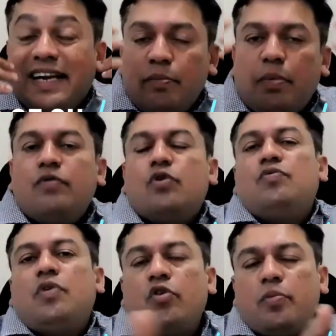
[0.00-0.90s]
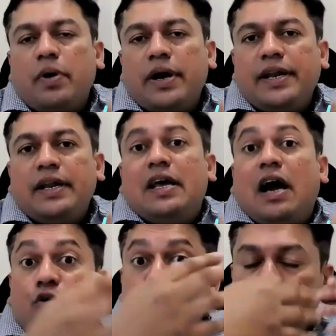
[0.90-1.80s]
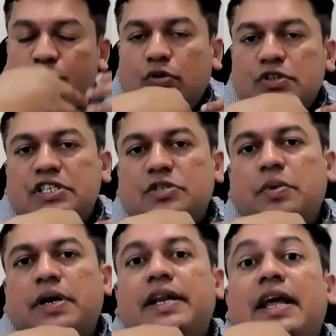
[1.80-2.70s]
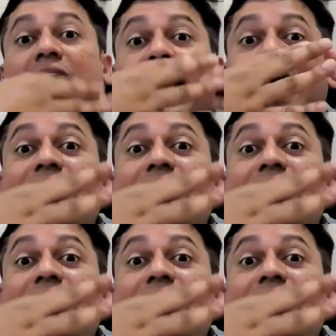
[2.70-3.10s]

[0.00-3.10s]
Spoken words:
hidden power of our mind, our subconscious mind,